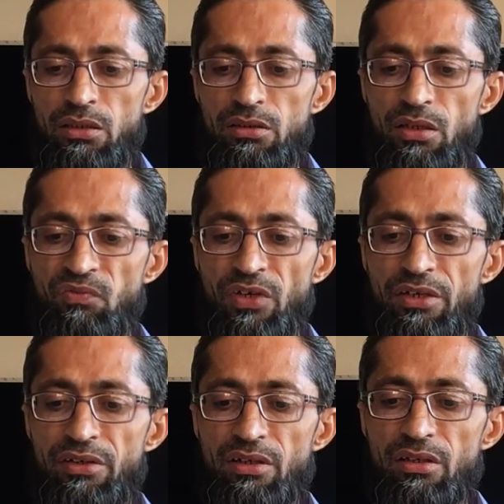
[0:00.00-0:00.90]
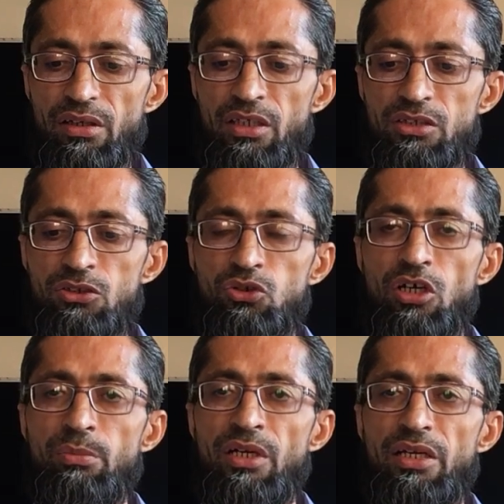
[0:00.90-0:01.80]
The weather is
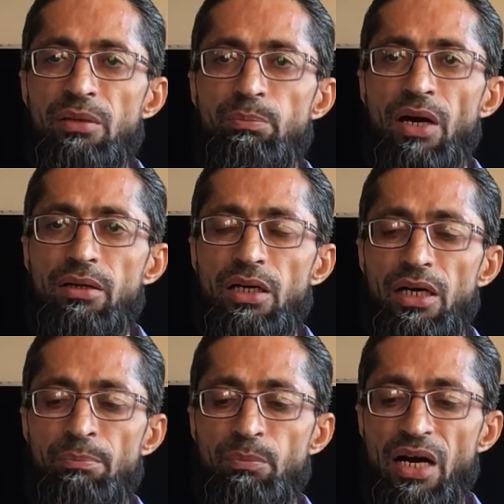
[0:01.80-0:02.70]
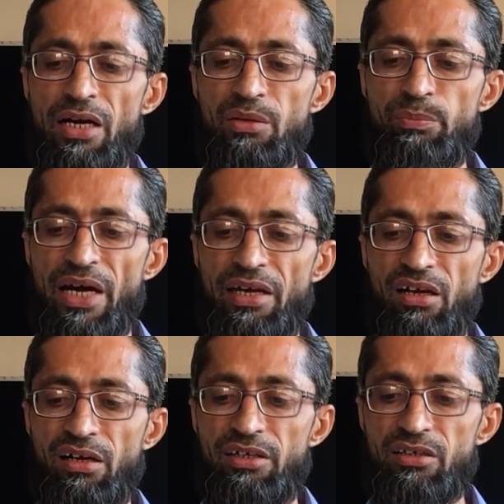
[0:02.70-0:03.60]
normally marked by
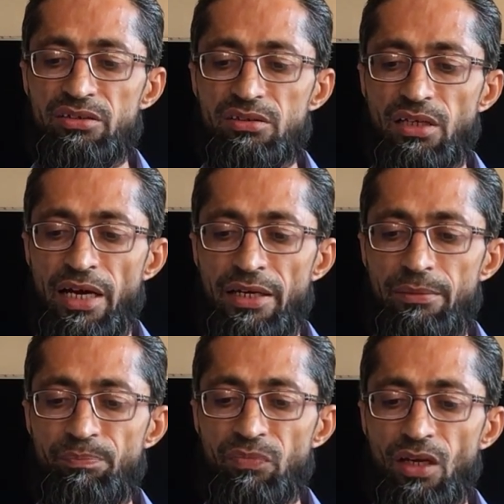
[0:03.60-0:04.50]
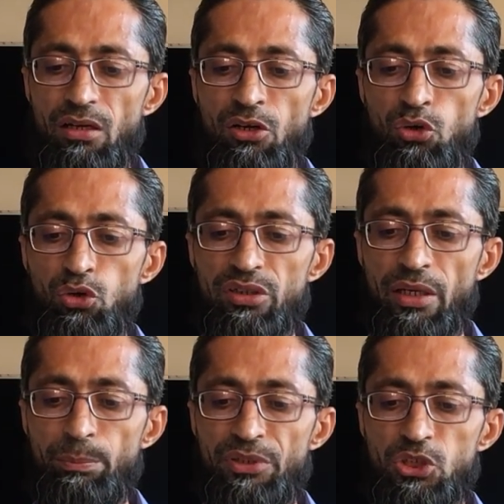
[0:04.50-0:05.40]
clear sky, low
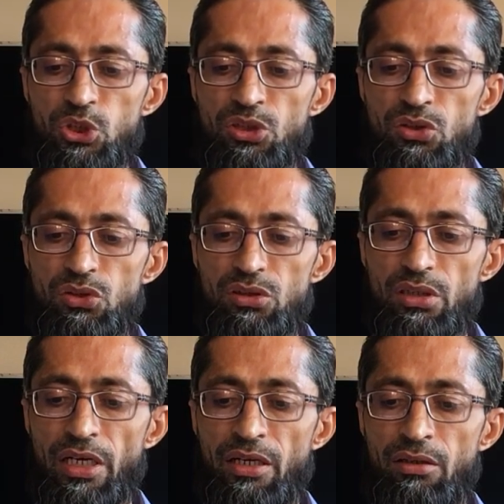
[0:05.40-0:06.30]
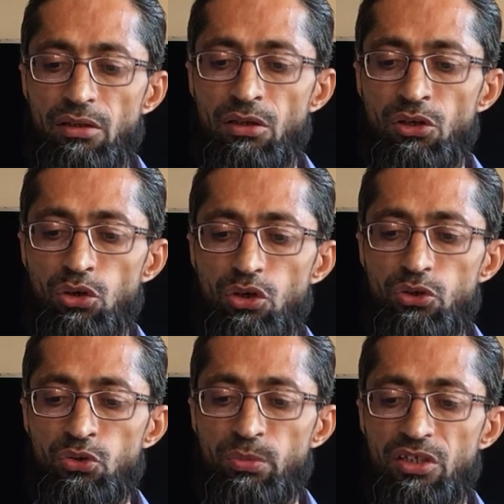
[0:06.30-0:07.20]
temperature and low
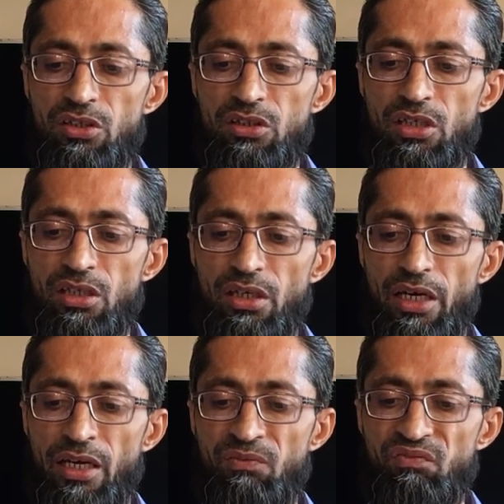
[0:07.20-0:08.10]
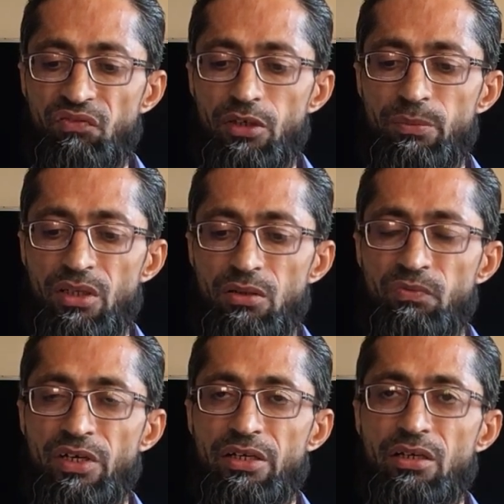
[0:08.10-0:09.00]
humidity and
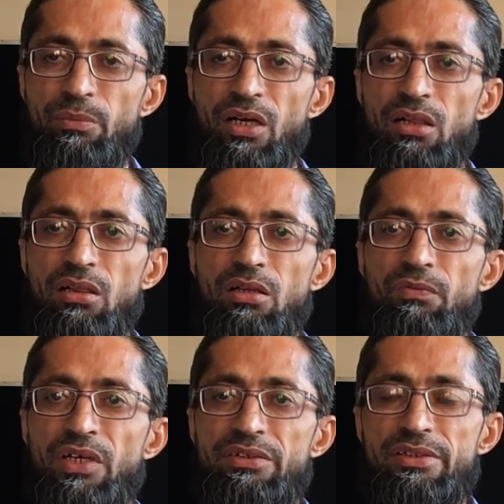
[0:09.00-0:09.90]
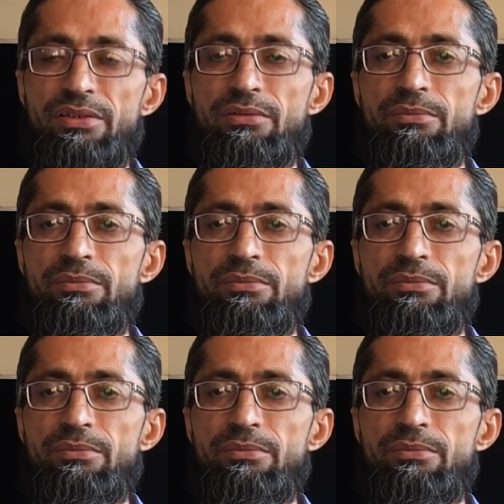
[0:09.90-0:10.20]
feeble variable winds.